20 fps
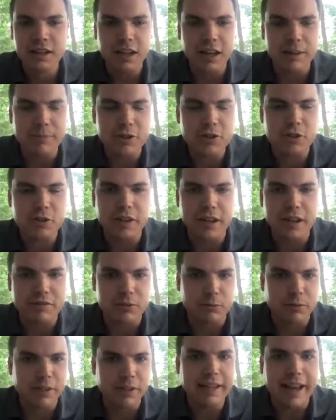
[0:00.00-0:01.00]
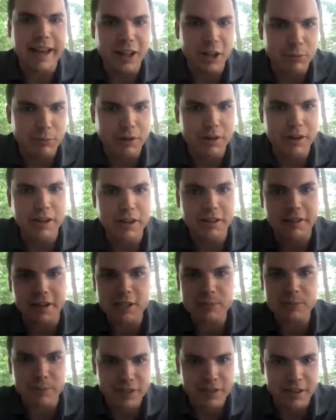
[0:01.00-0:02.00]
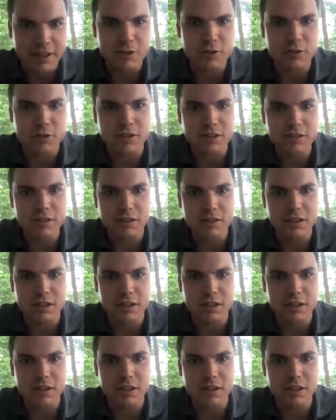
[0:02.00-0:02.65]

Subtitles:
how much do you have to recalibrate your expectations